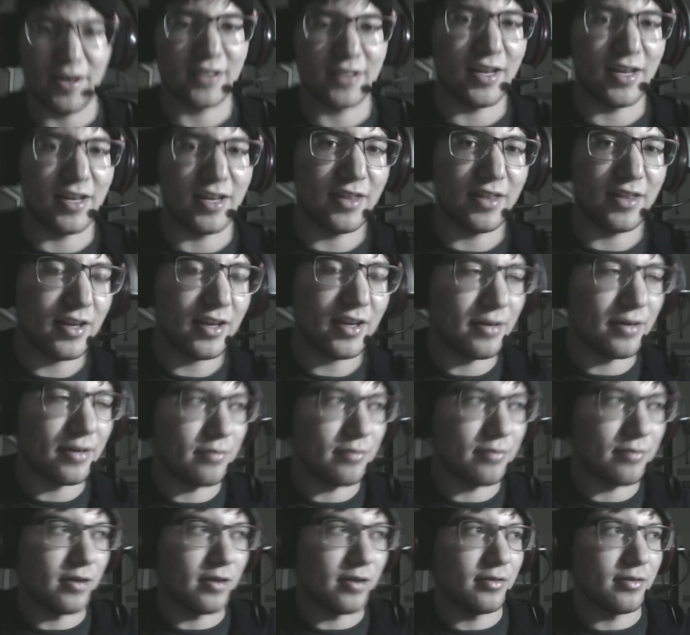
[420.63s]
I think I'm
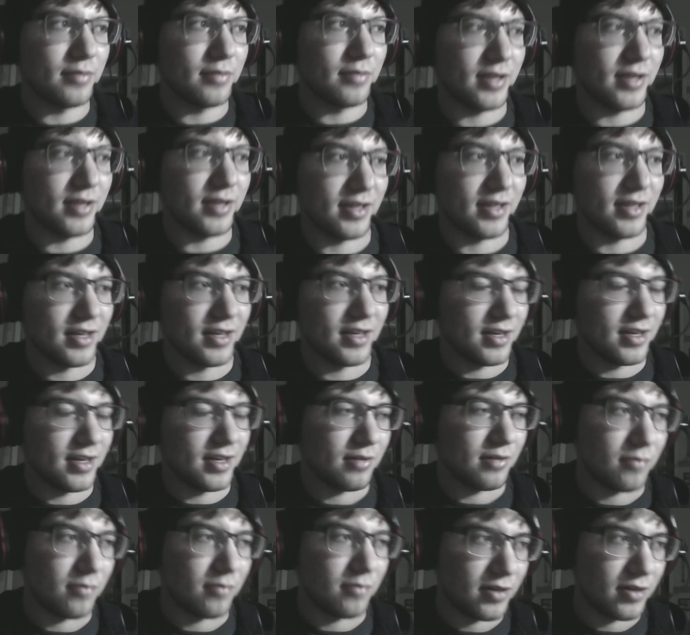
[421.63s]
probably
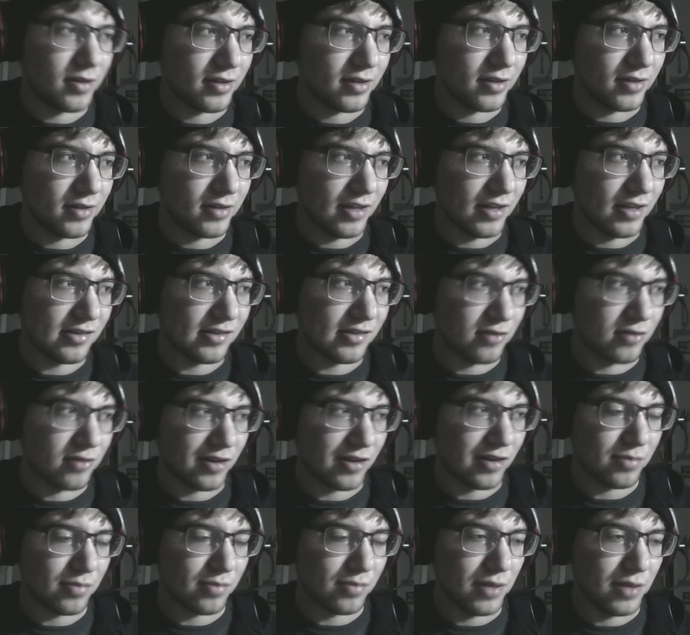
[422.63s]
one of the least
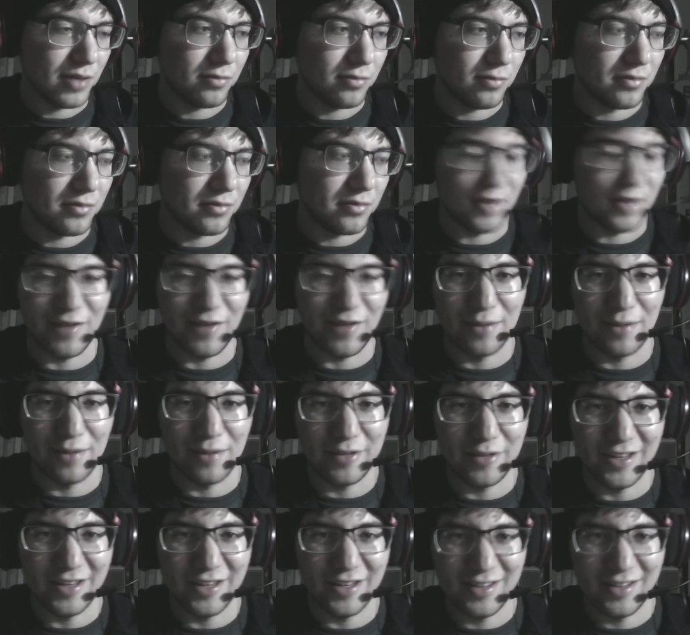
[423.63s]
stressed people in my
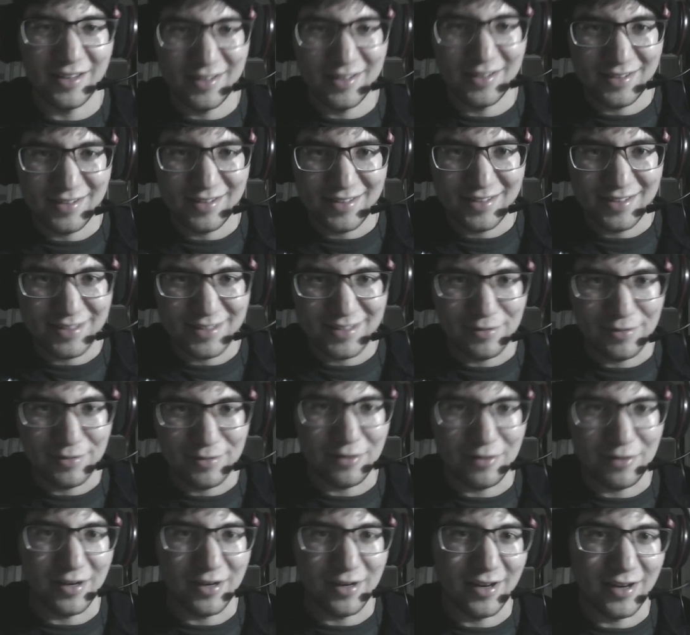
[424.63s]
family, to be
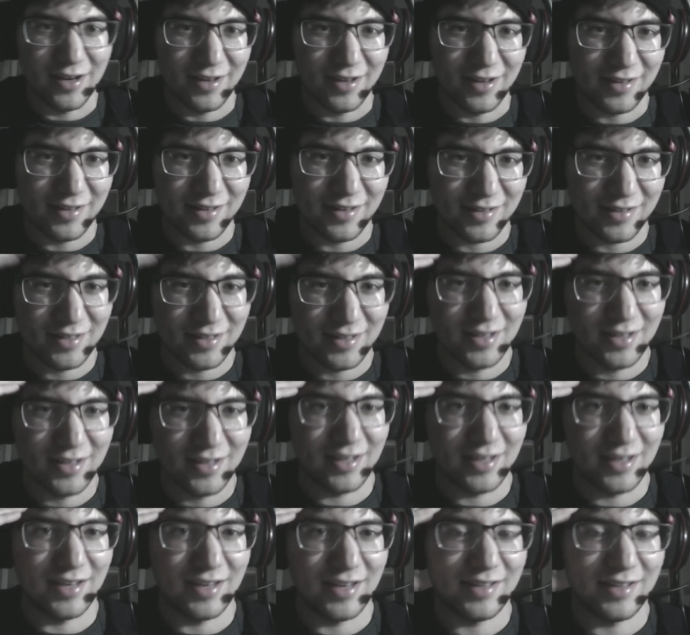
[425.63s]
quite honest.
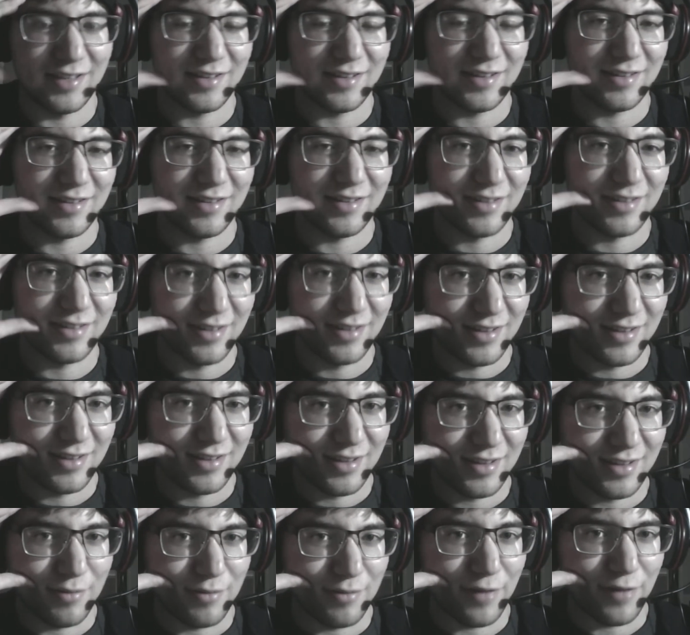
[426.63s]
It's,
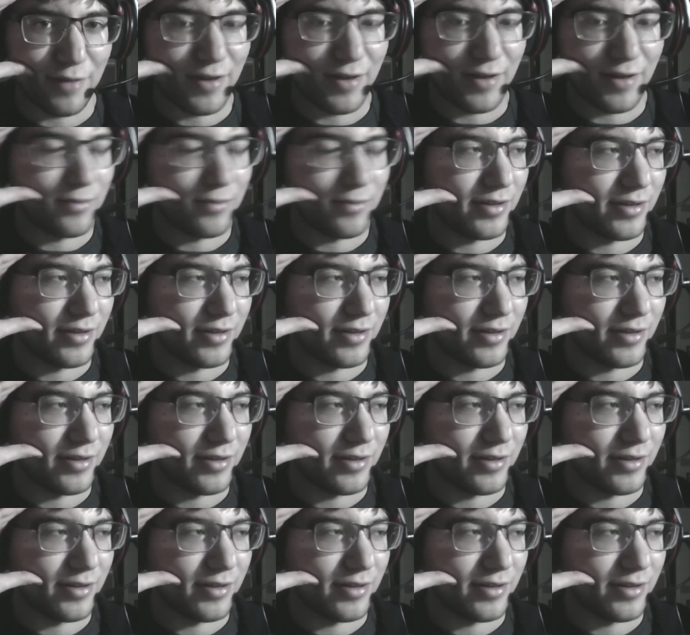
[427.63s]
my family